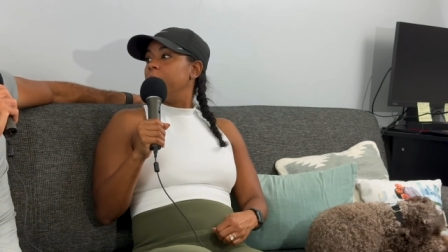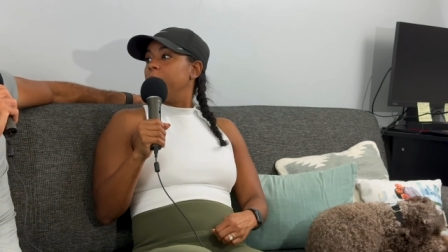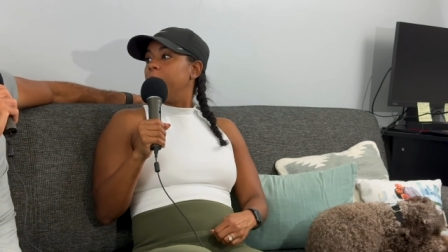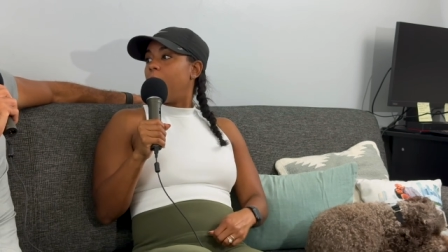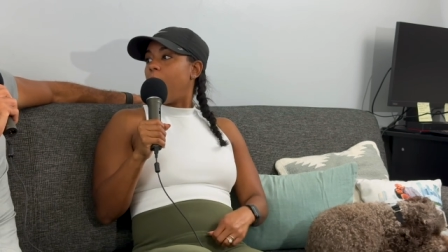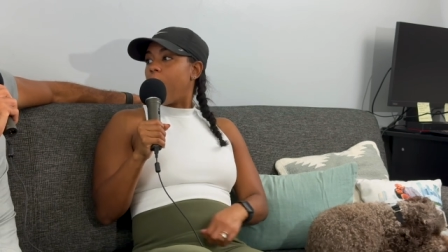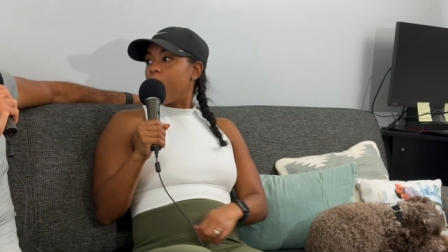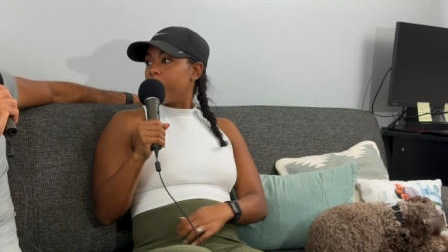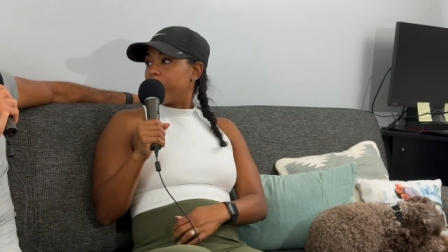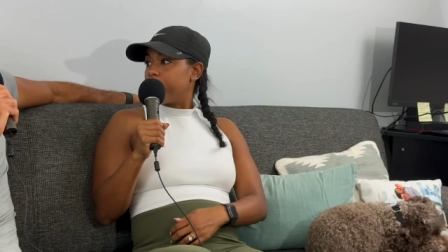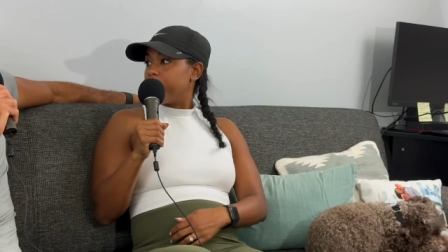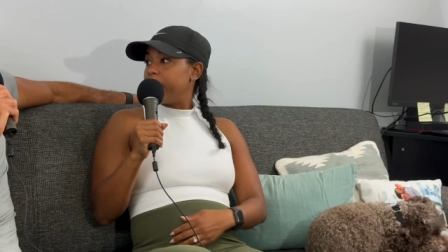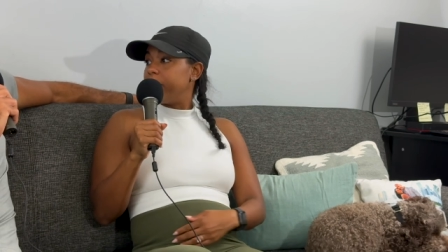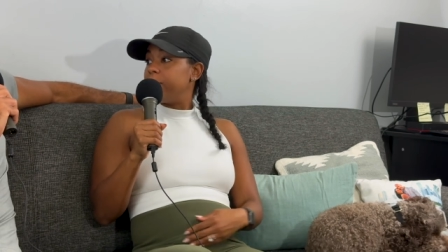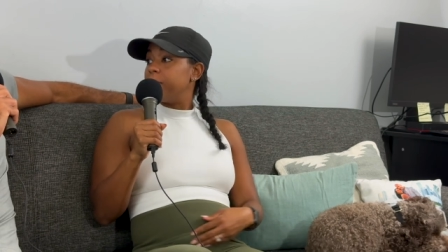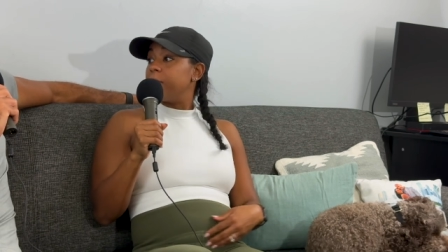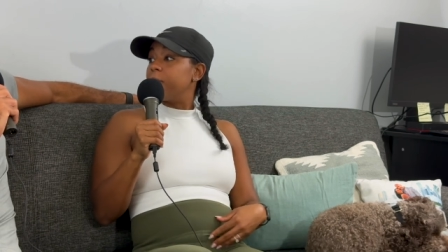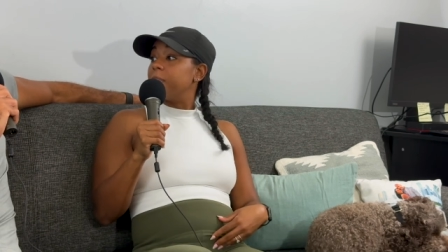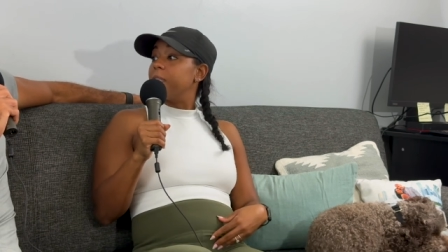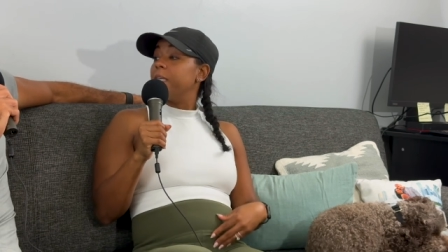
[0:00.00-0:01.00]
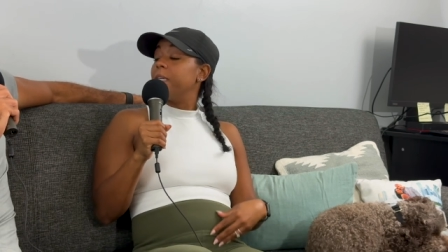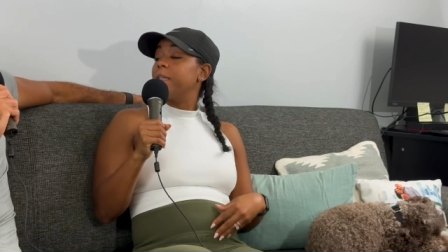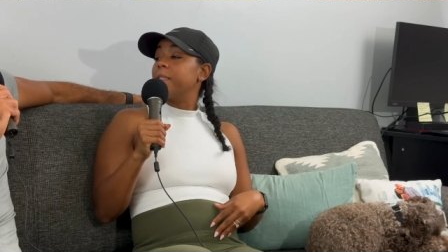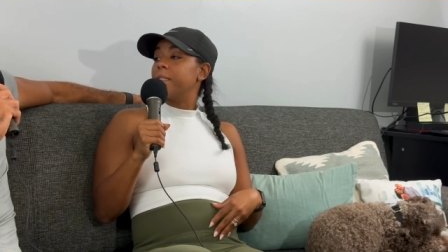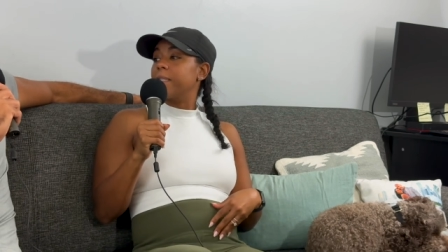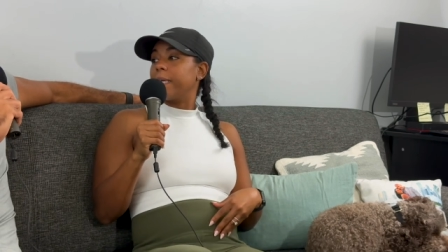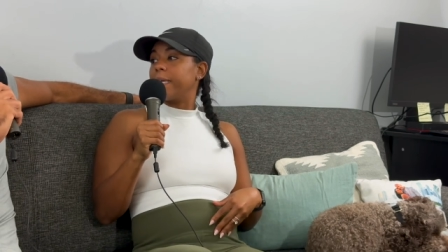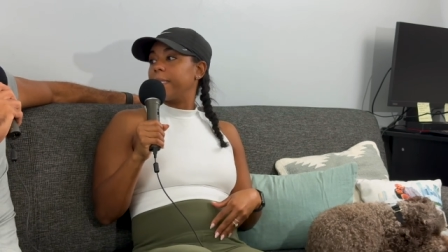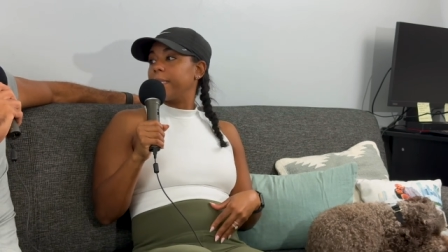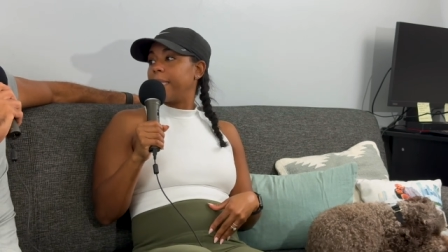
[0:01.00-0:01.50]
arteries and
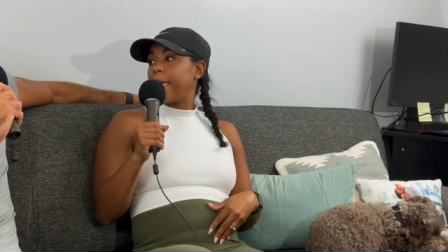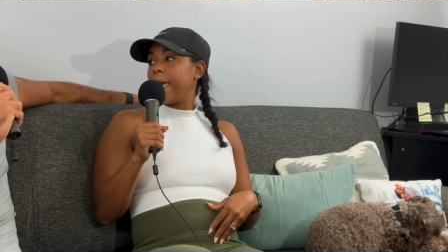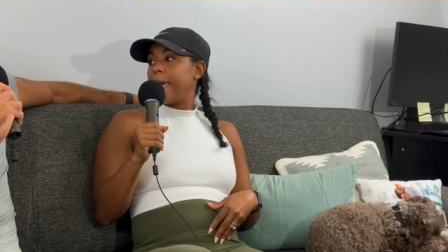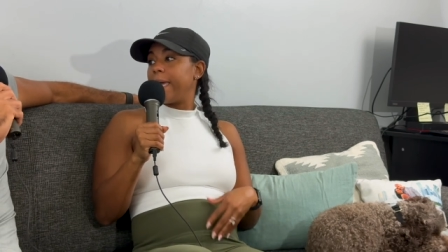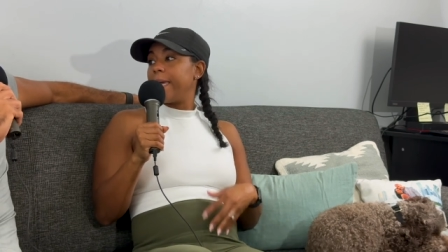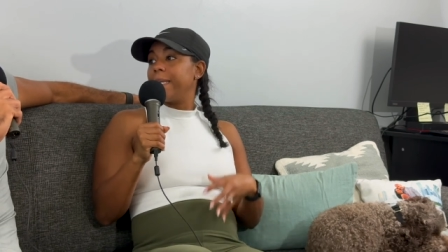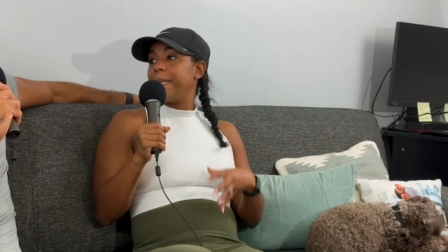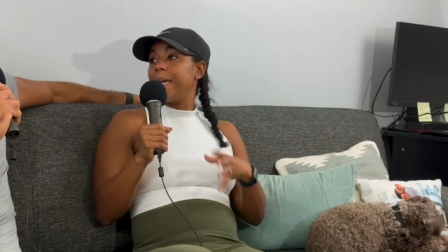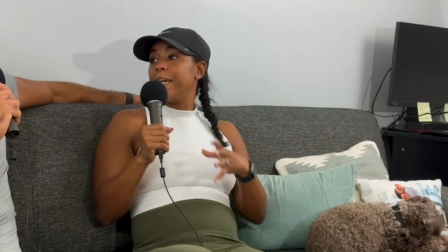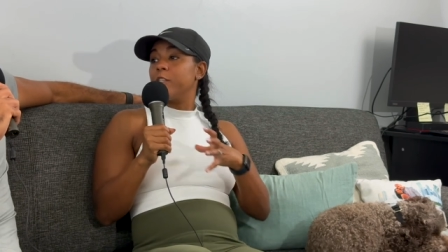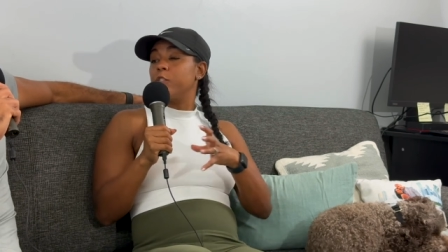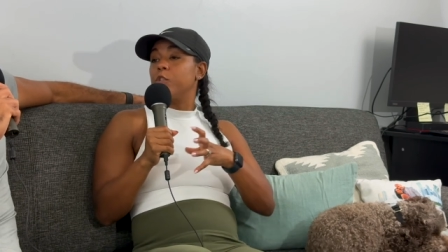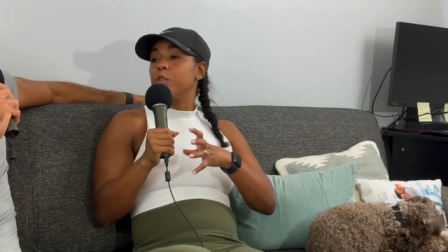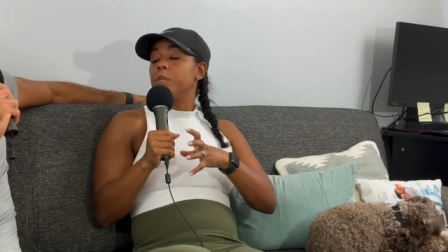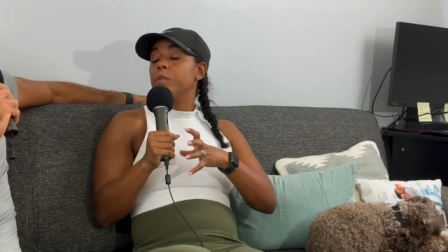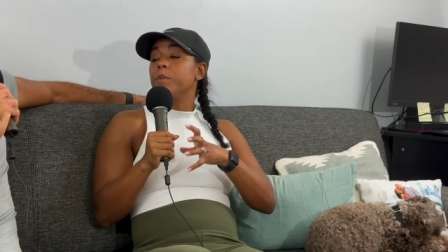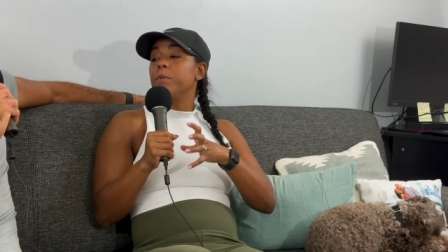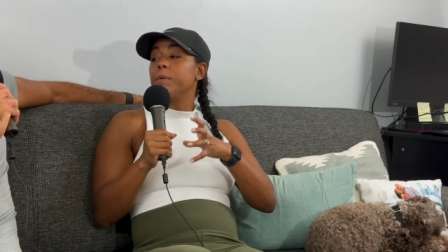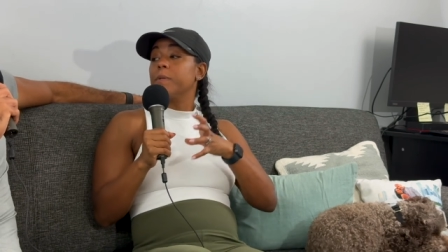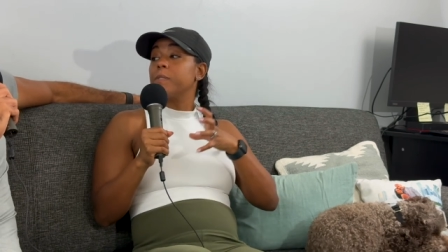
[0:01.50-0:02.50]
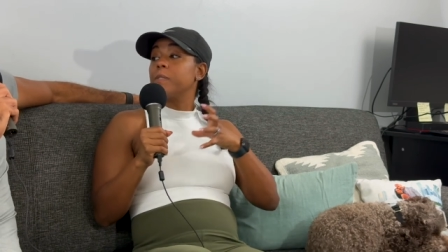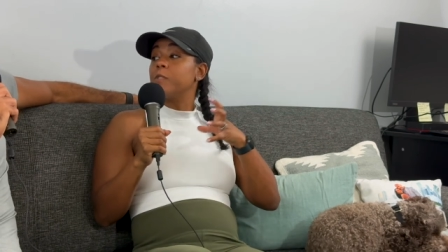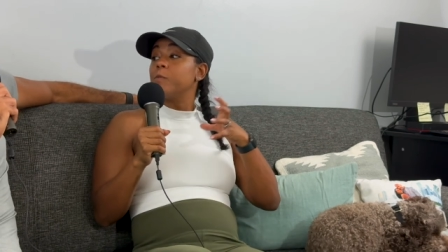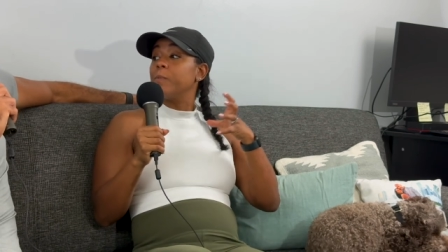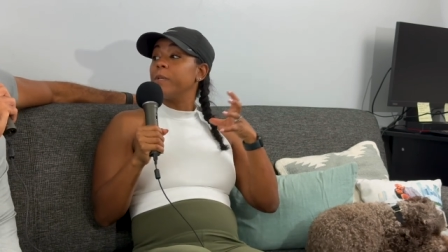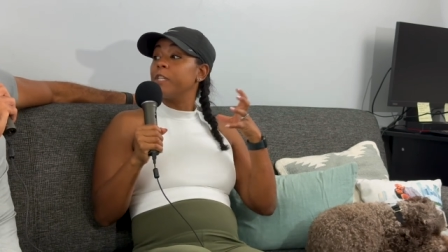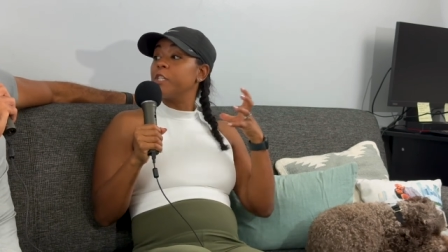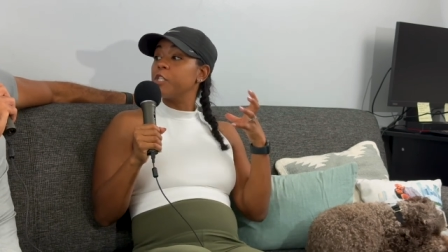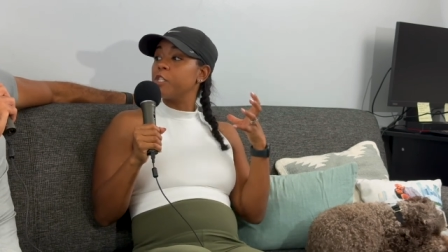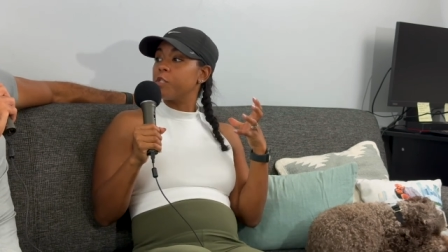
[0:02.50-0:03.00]
things like that. And as the uterus is
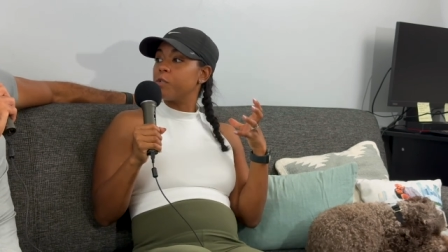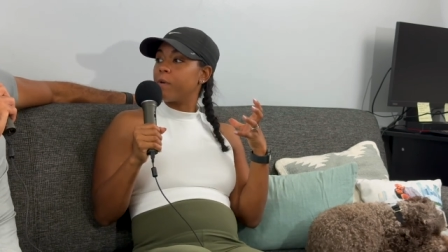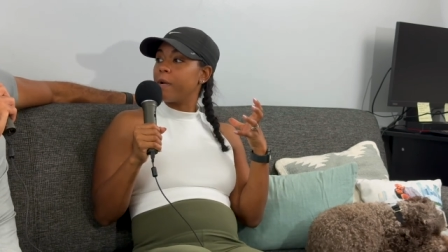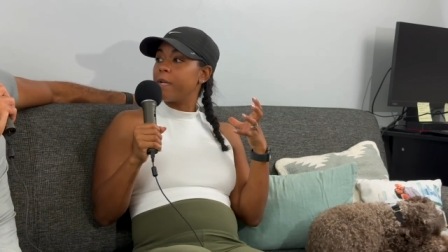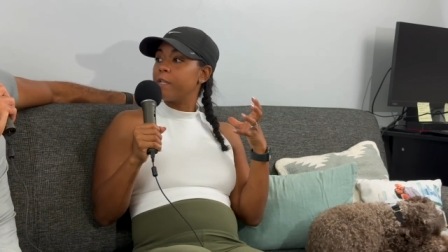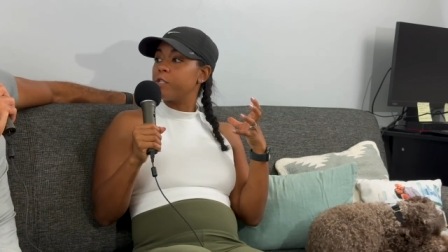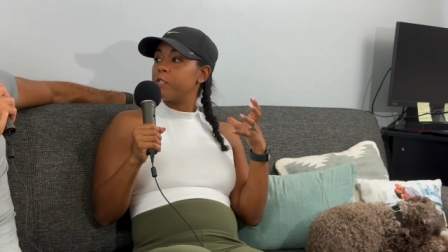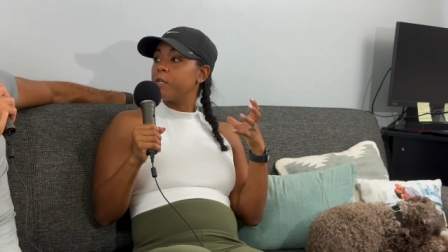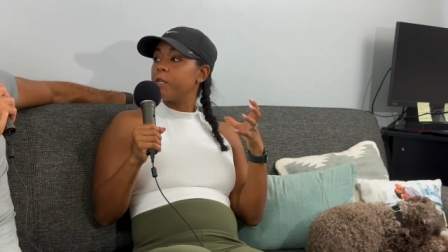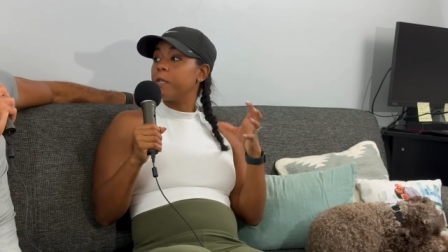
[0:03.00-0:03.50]
being stretched,